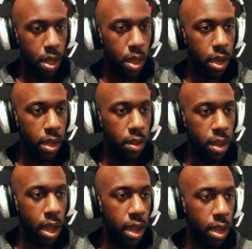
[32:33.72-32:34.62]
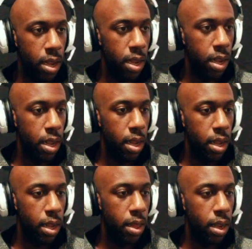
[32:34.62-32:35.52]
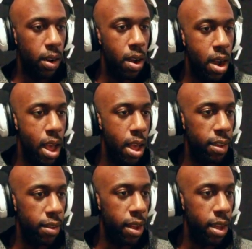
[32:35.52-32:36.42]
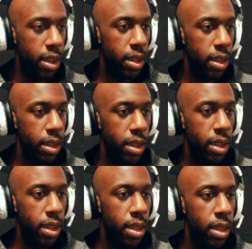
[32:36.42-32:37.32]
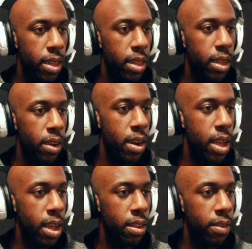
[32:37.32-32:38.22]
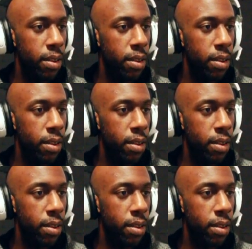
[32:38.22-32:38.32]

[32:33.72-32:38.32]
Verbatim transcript: Look at this guy. You think you're nice, eh? Think you're nice?